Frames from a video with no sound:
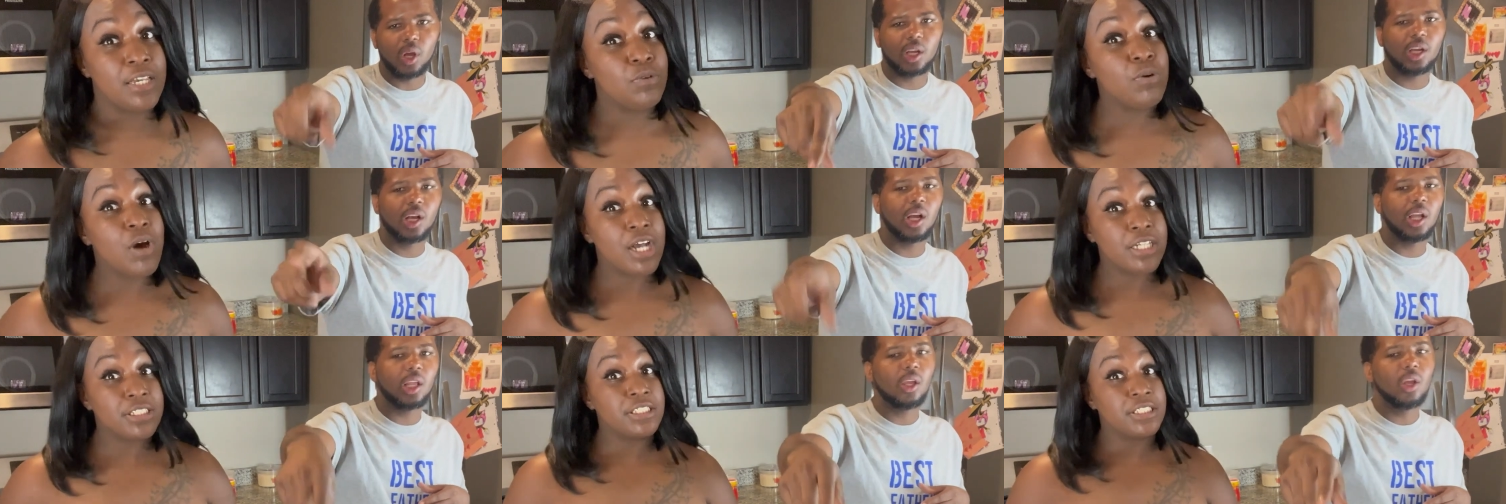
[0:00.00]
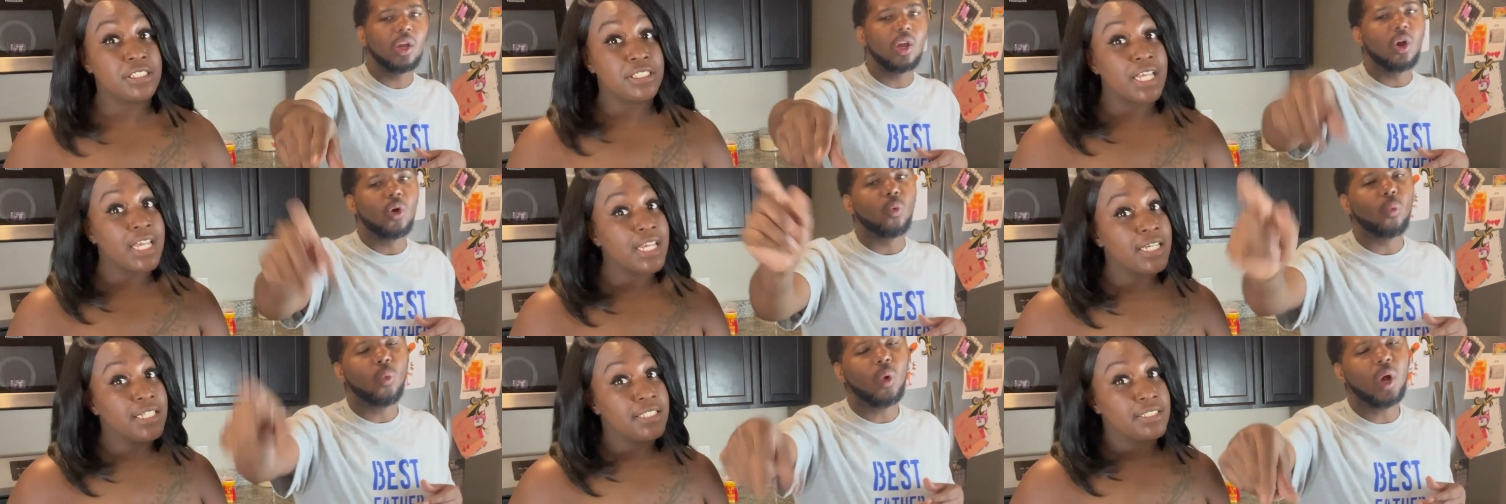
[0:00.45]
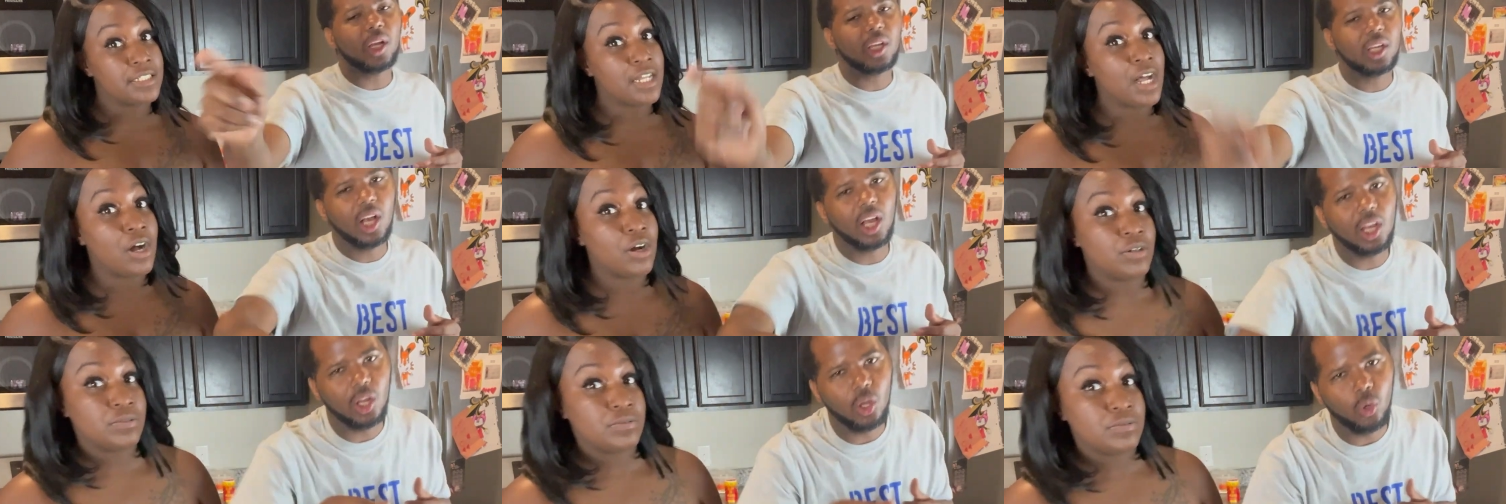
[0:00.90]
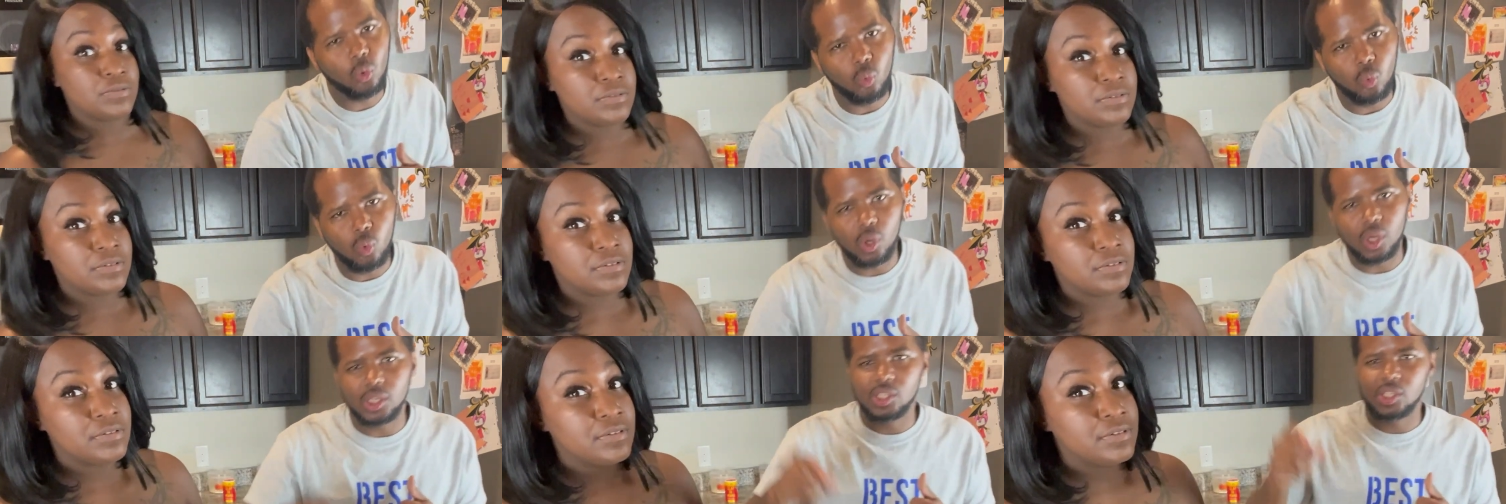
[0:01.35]
Speaker 1: what wash color, his hands? What color
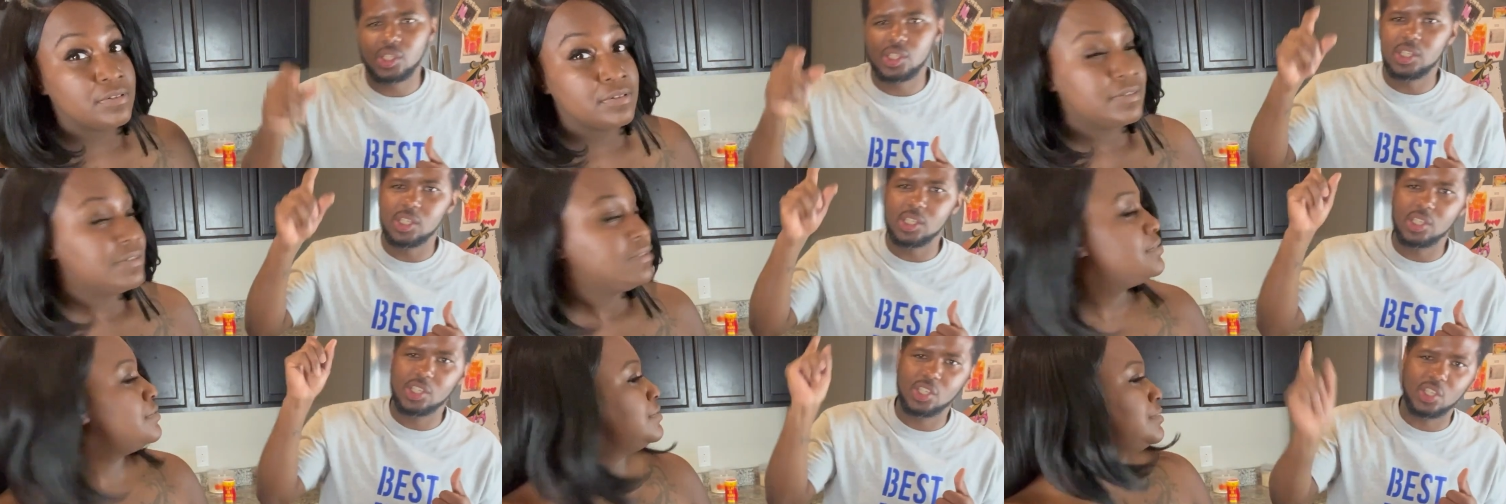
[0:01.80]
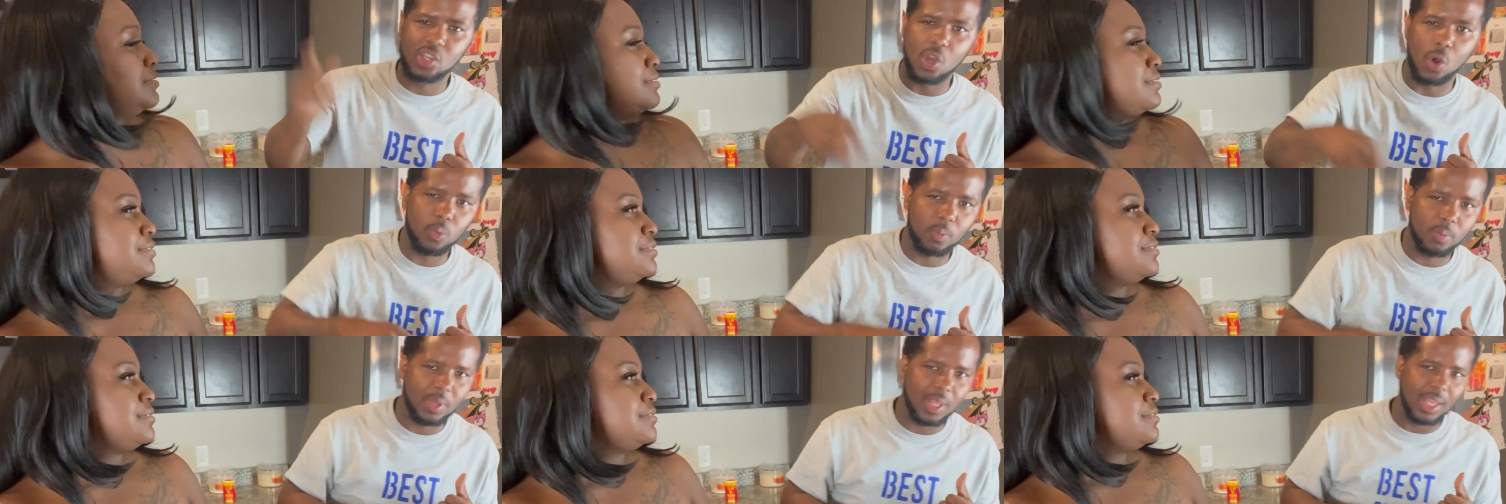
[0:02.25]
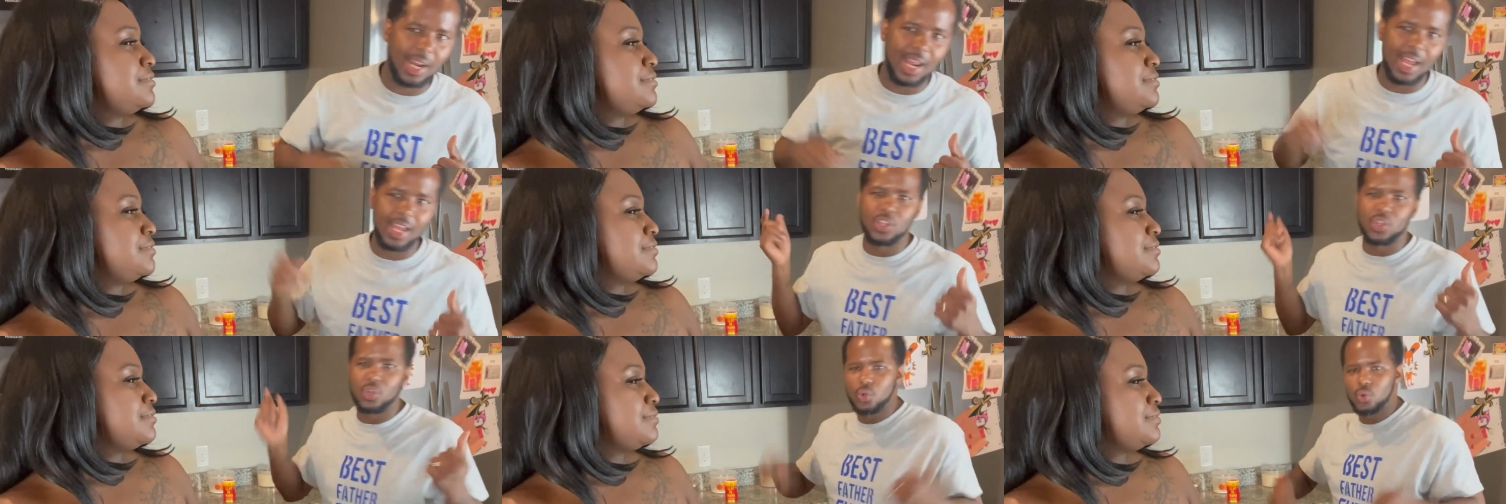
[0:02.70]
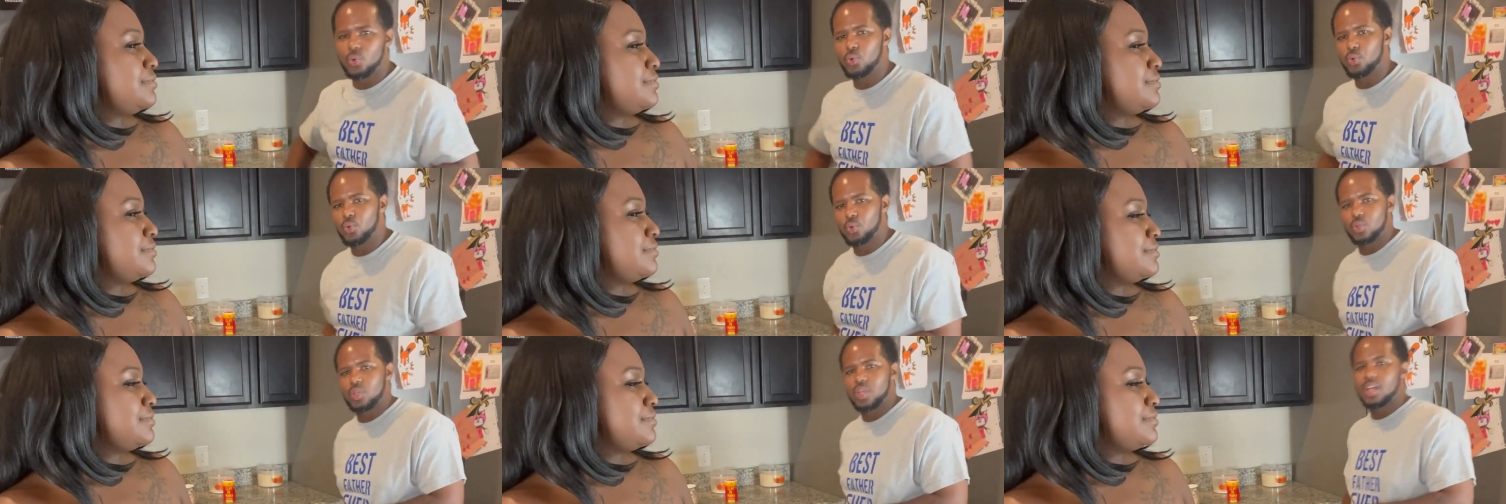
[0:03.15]
was the soap that I
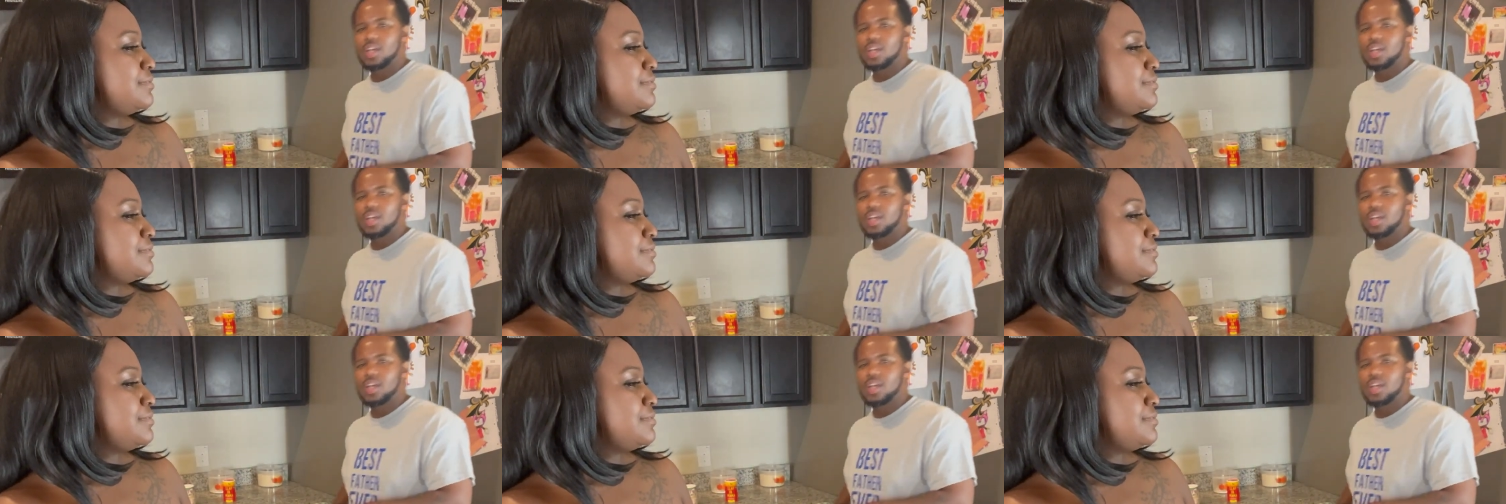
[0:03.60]
used